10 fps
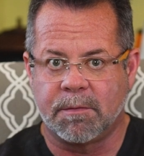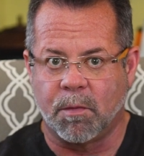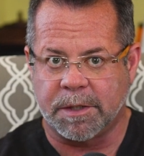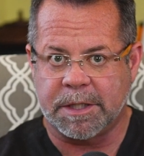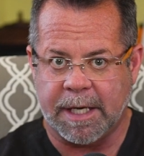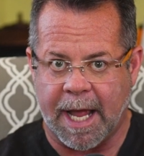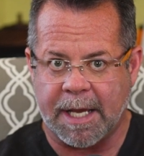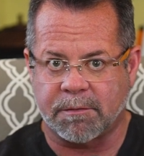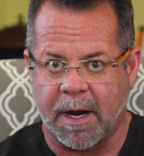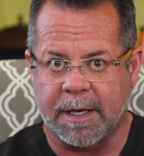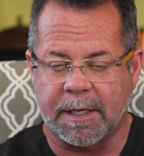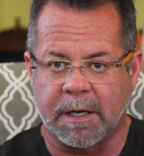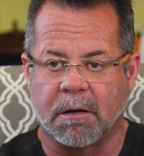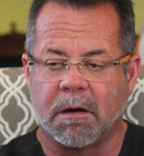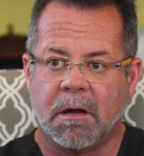what she has right in
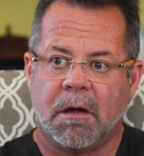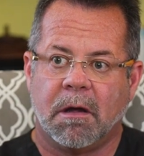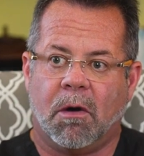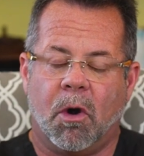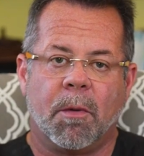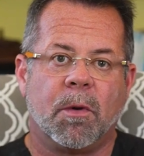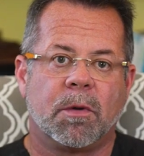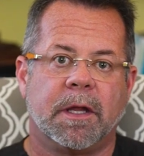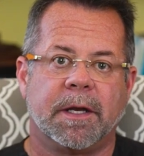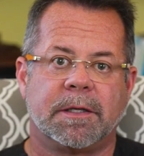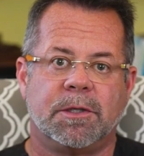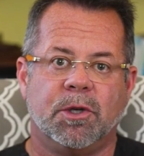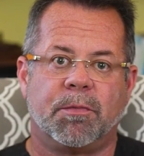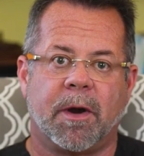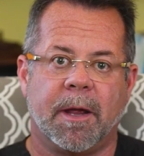here, hormone clinics
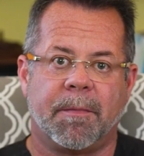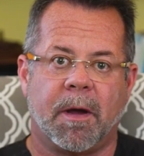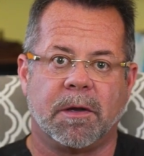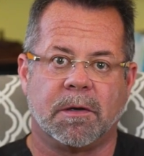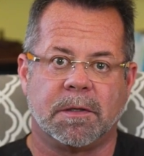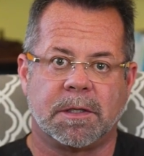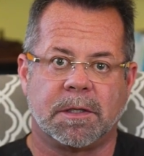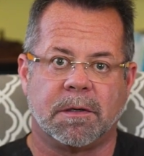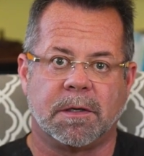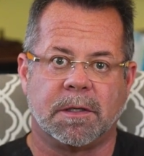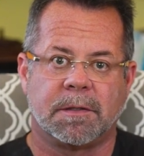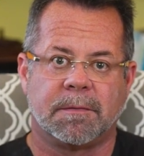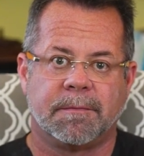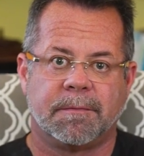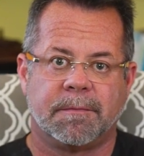do prey upon your insecurities.
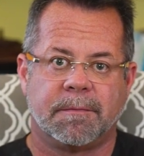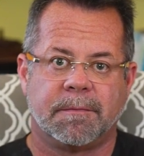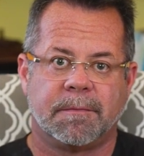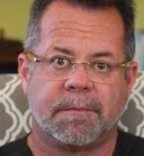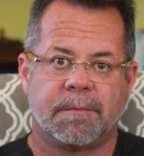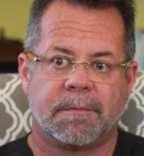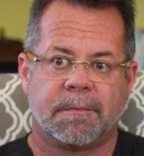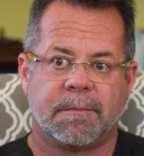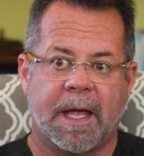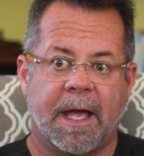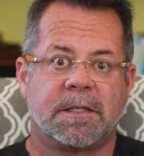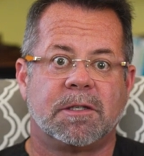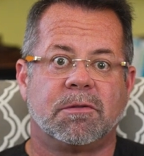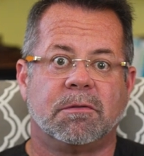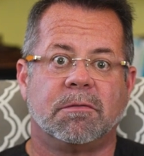That's
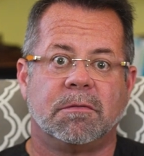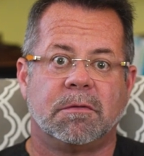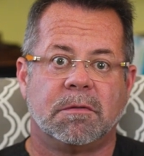true.